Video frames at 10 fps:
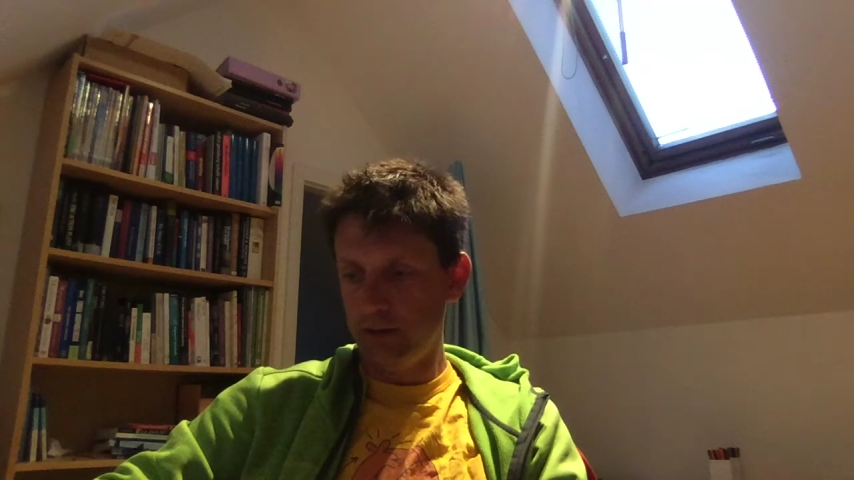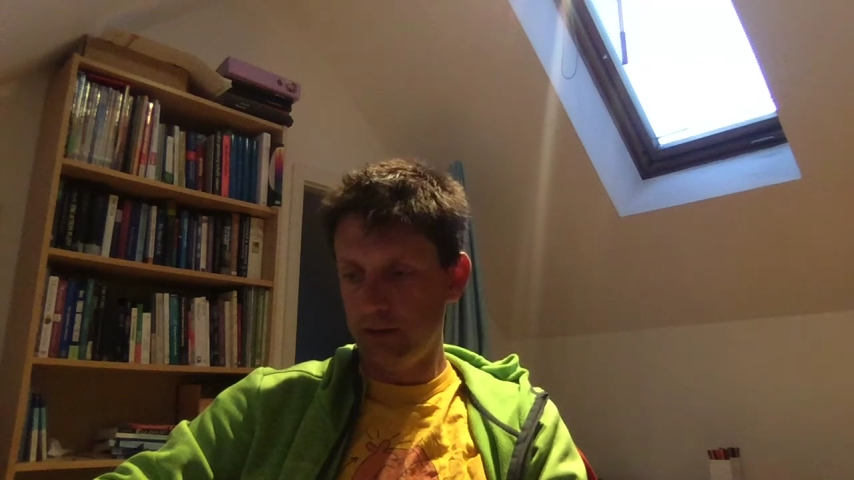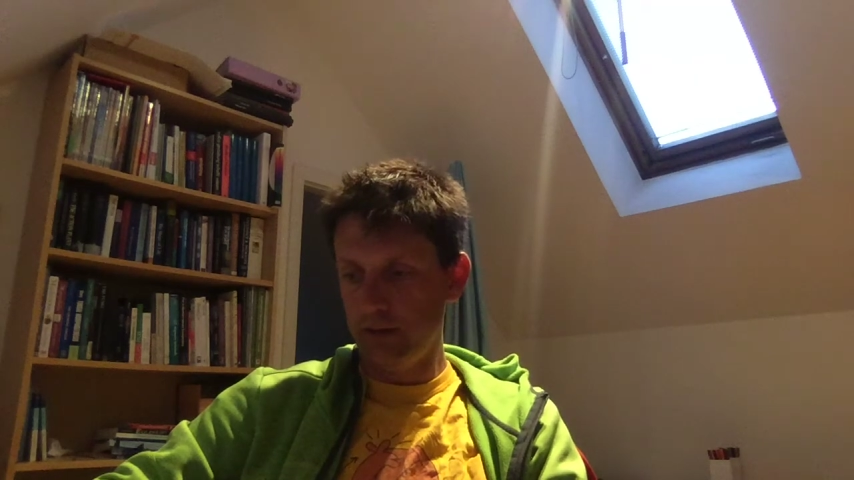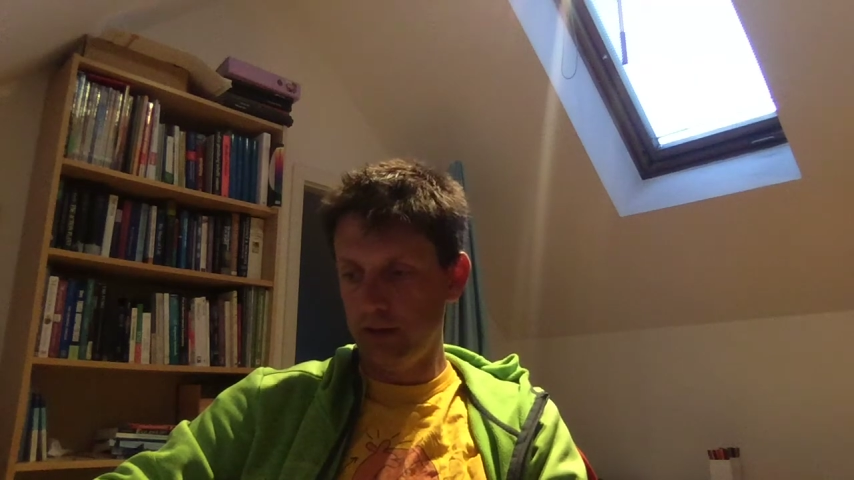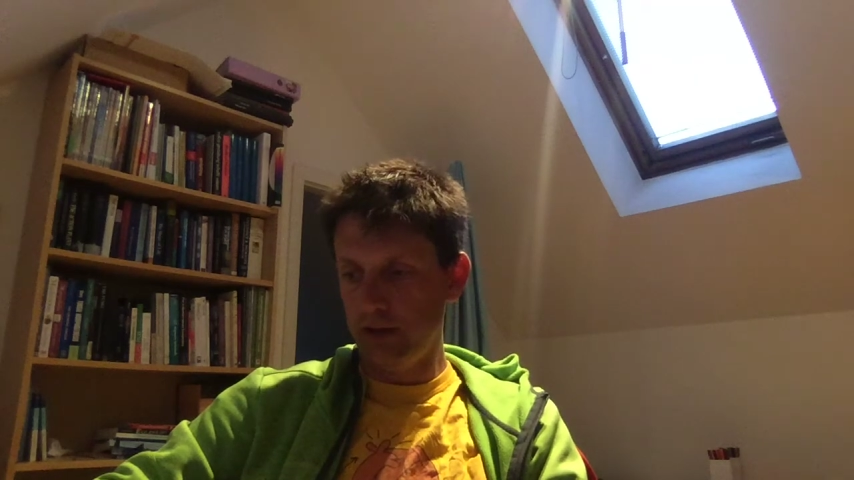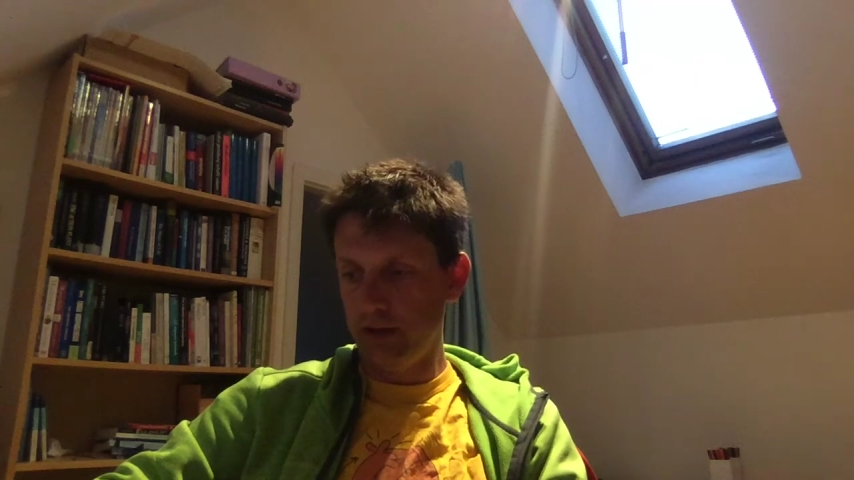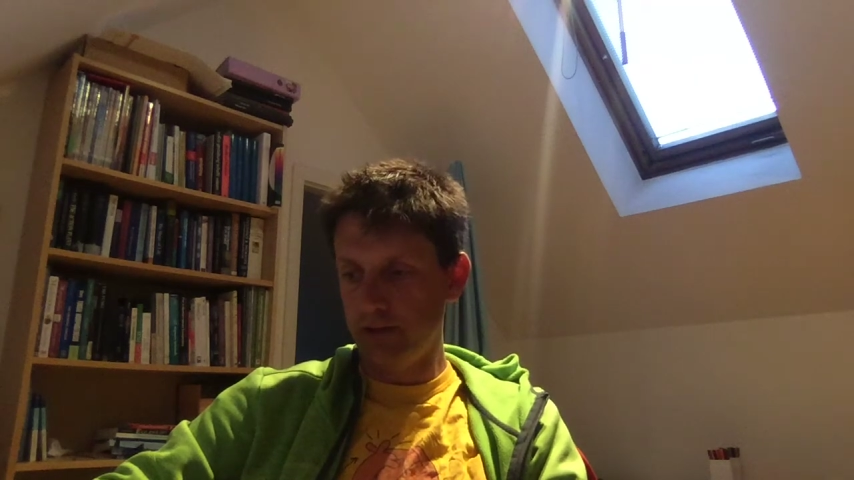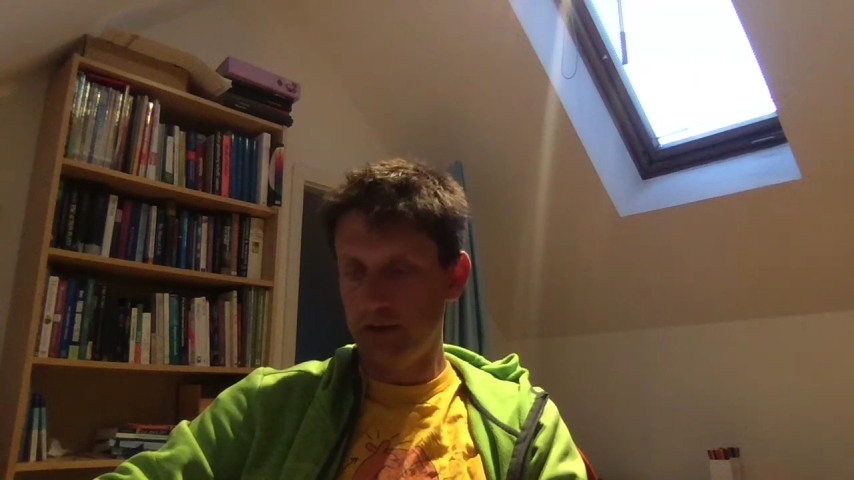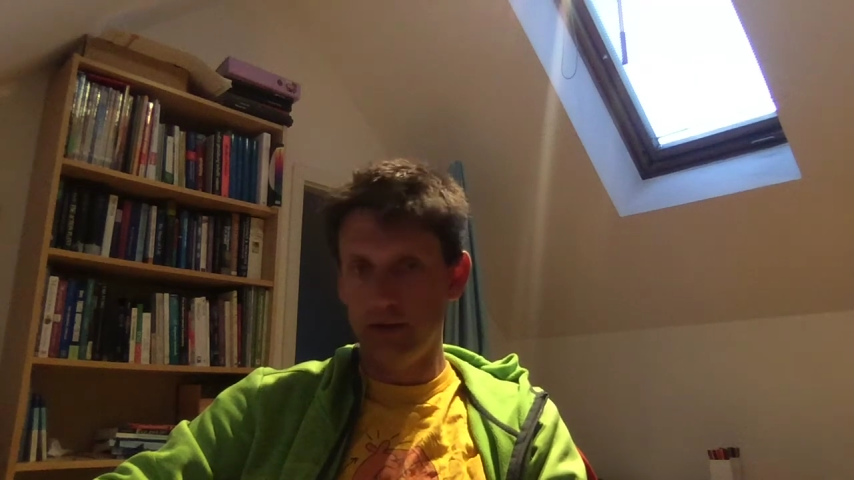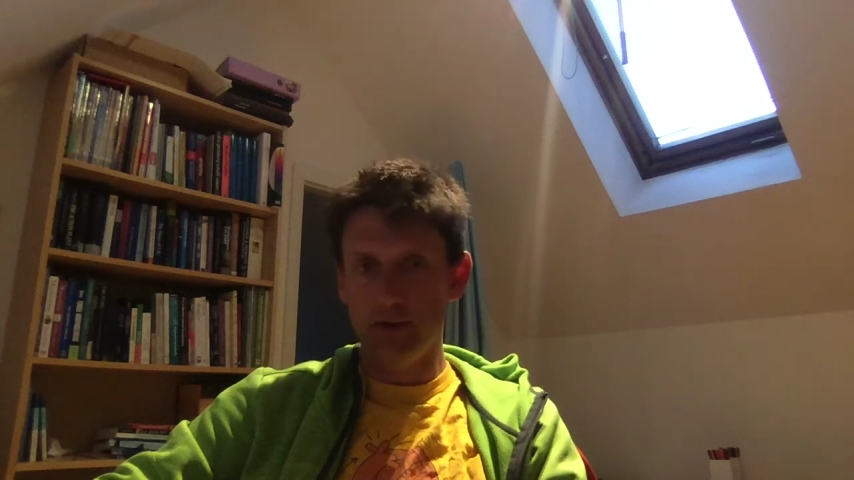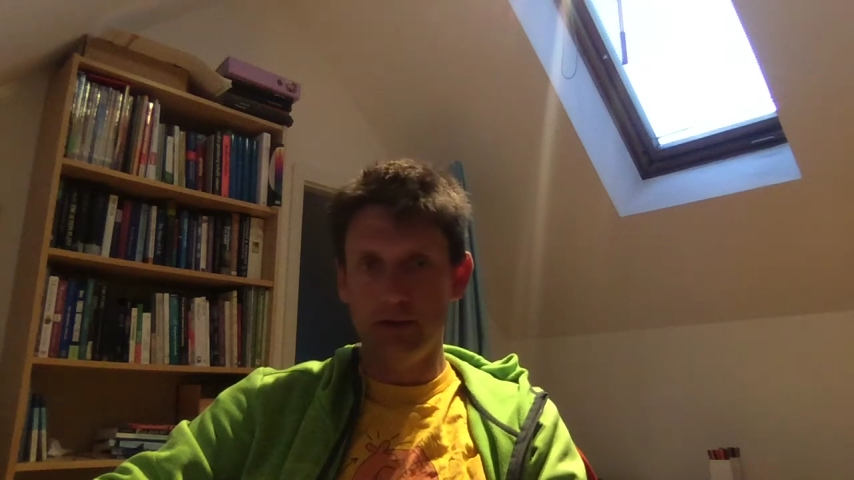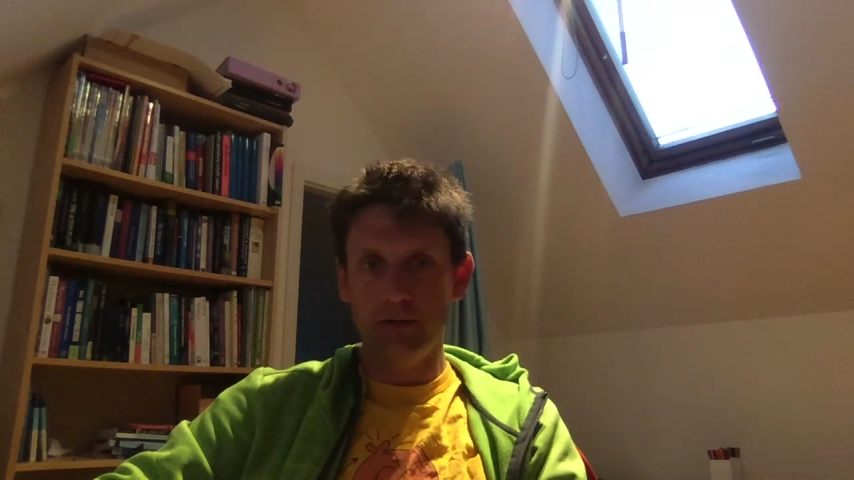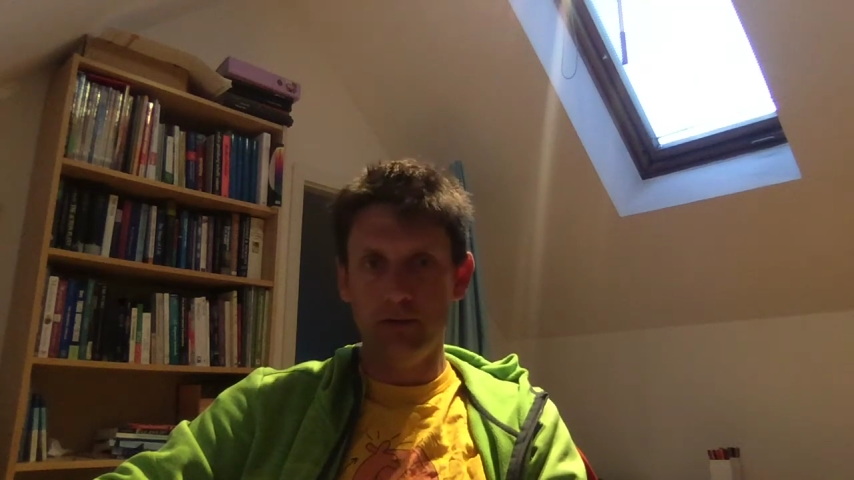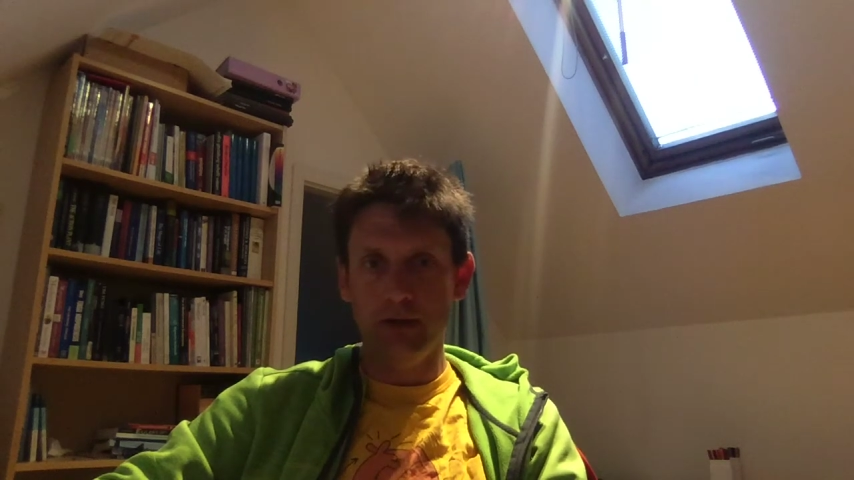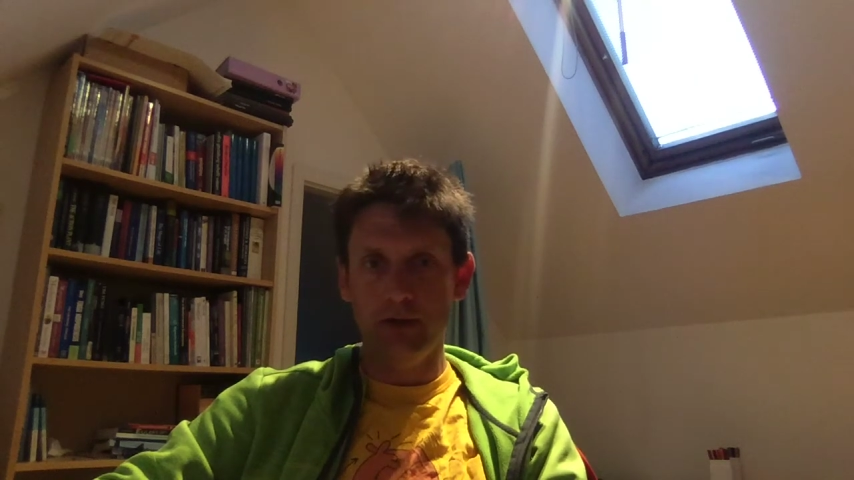over the next
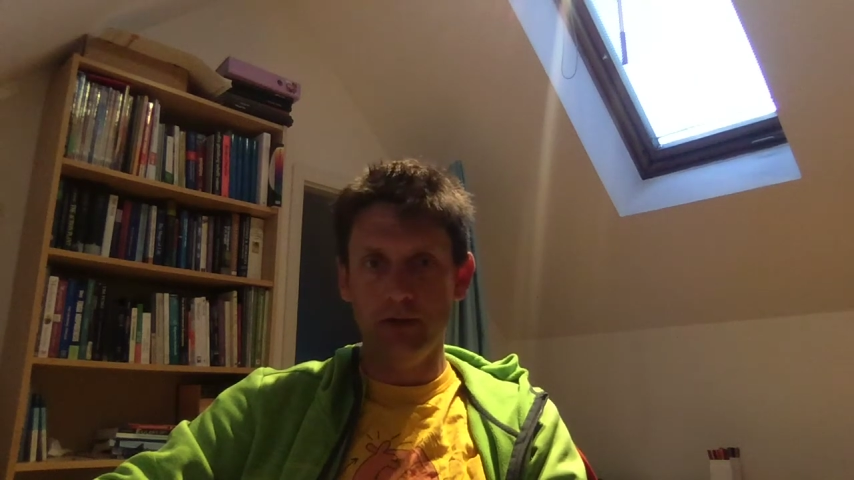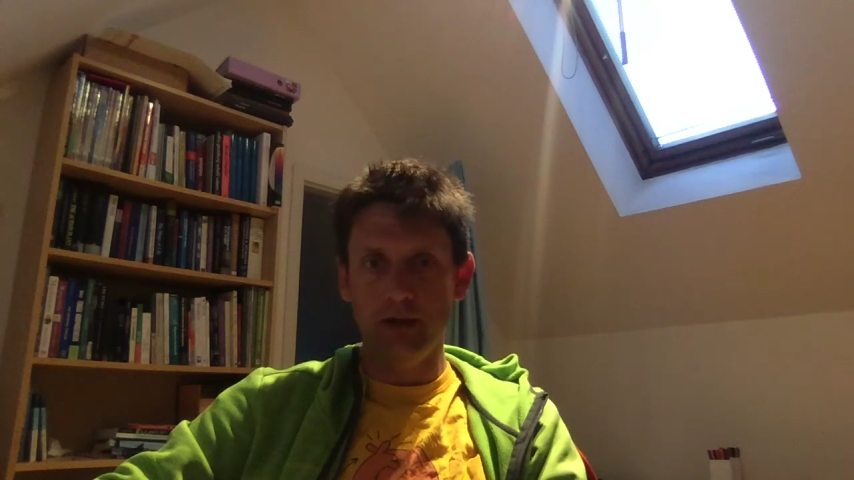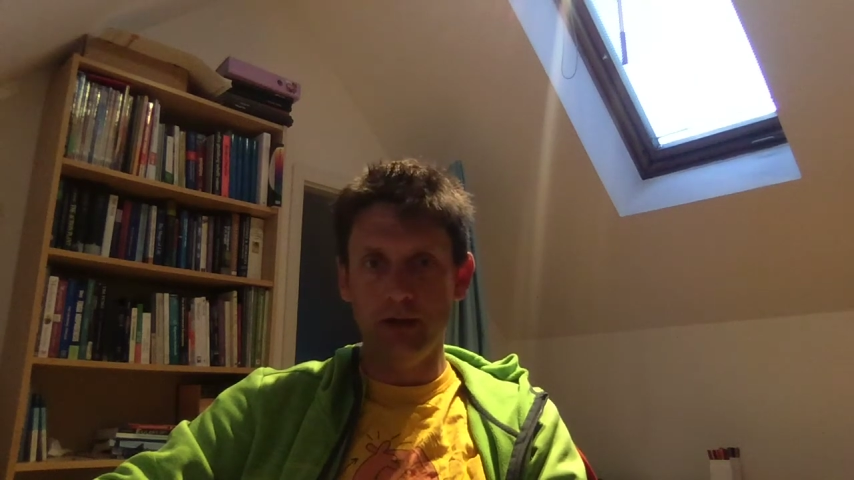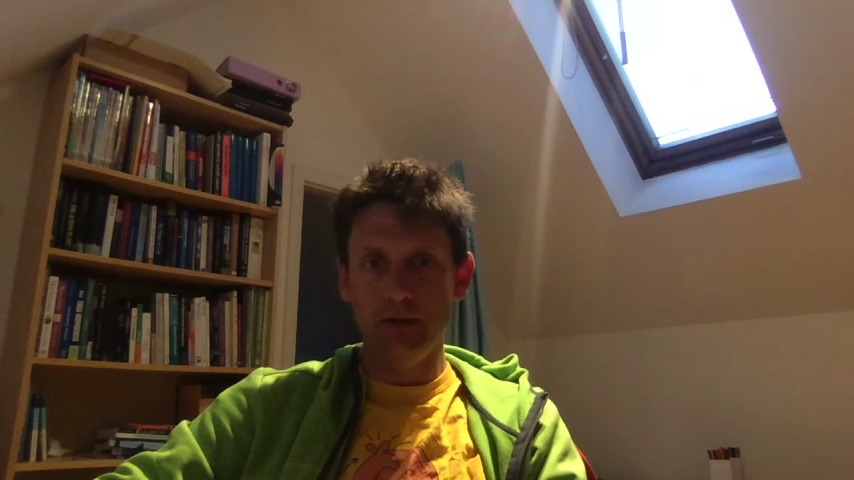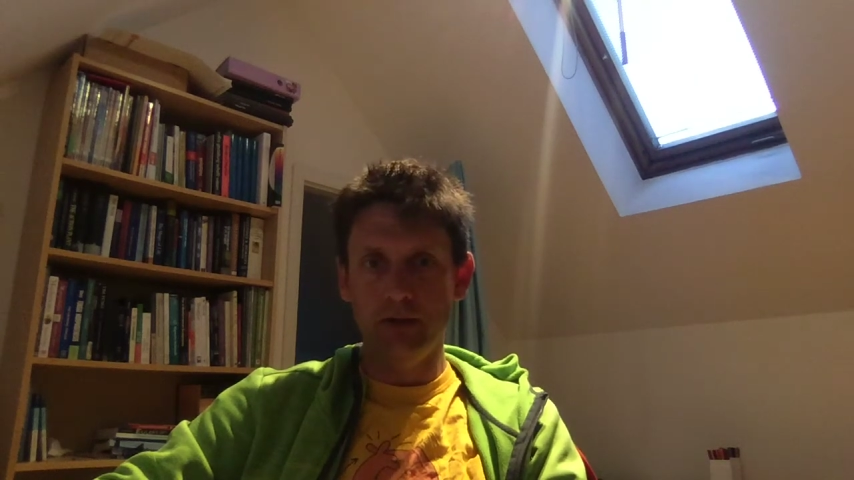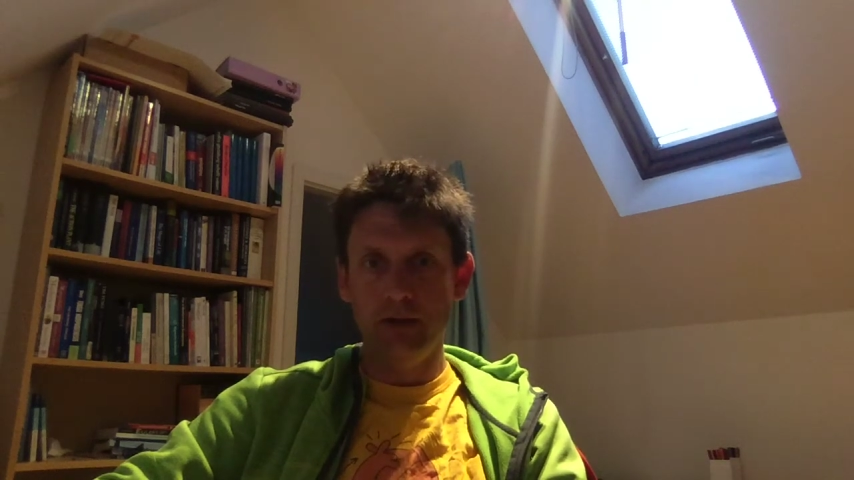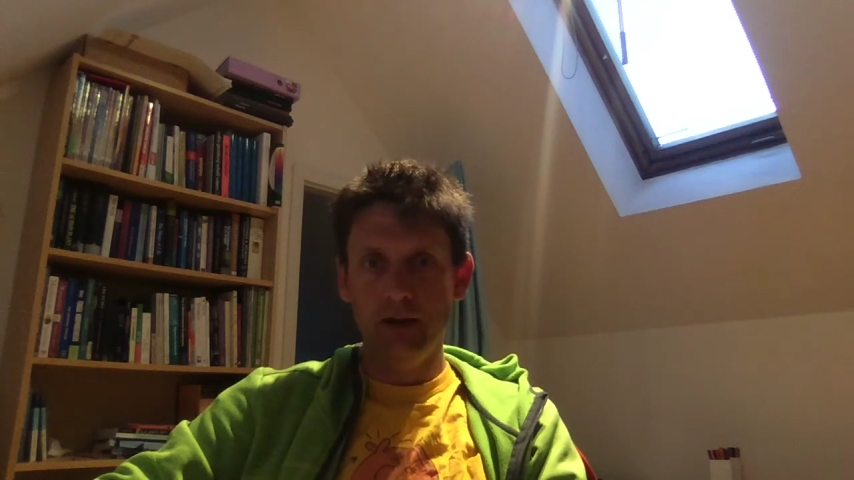days.